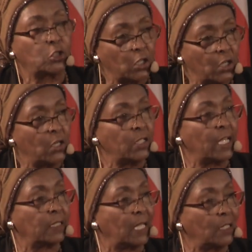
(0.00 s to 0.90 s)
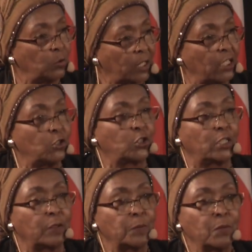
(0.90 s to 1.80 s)
turn that
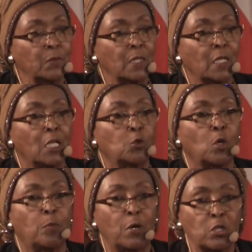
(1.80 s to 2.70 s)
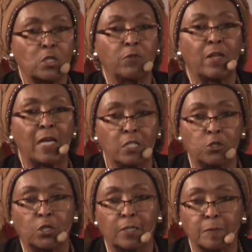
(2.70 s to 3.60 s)
education into a positive
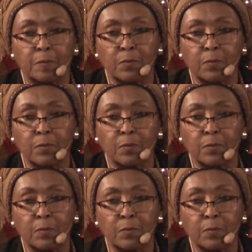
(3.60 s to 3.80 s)
energy